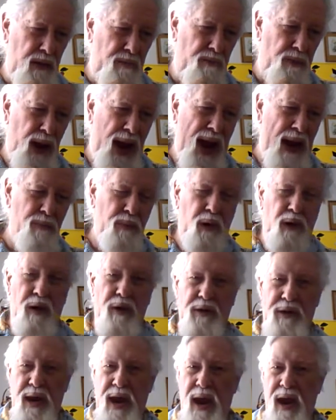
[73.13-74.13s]

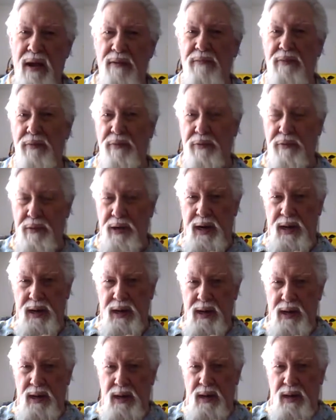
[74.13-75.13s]
Bible Nave
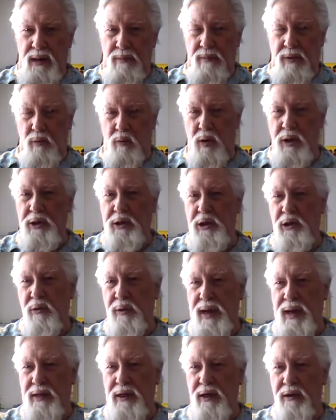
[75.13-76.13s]
3. But once you
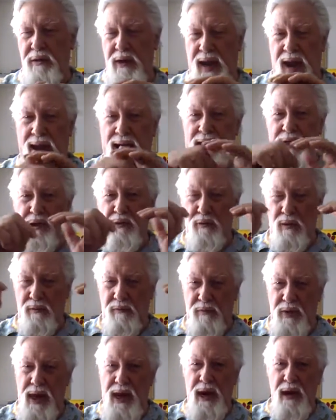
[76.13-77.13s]
get to the
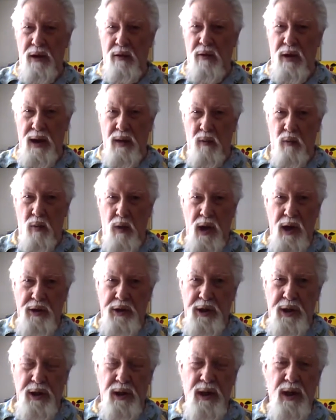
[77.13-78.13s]
actual video and
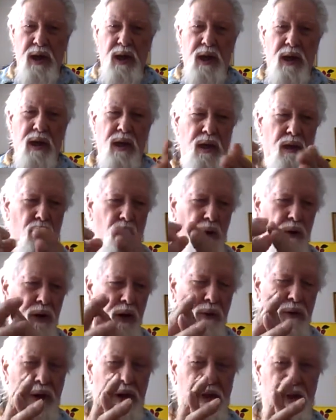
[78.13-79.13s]
watch it, you will
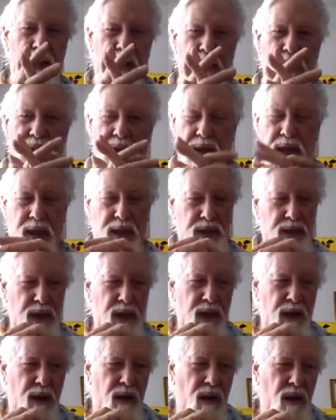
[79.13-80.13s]
notice that it says
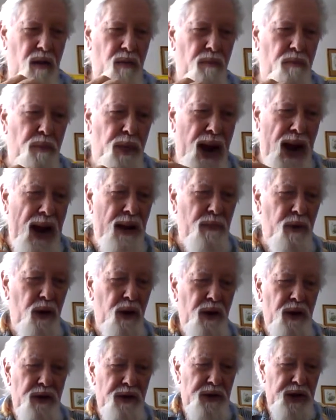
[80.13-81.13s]

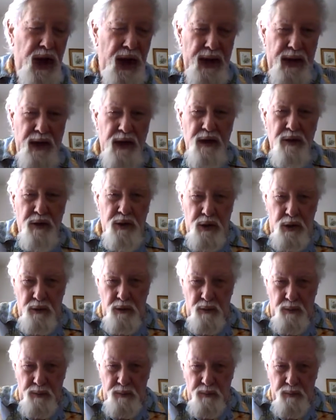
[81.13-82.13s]
Bible Dake
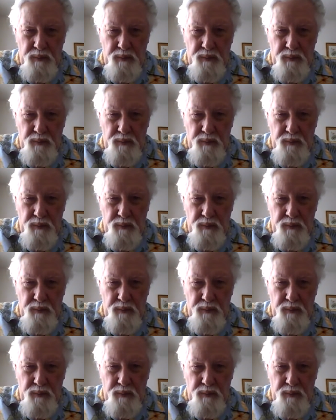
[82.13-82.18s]
2.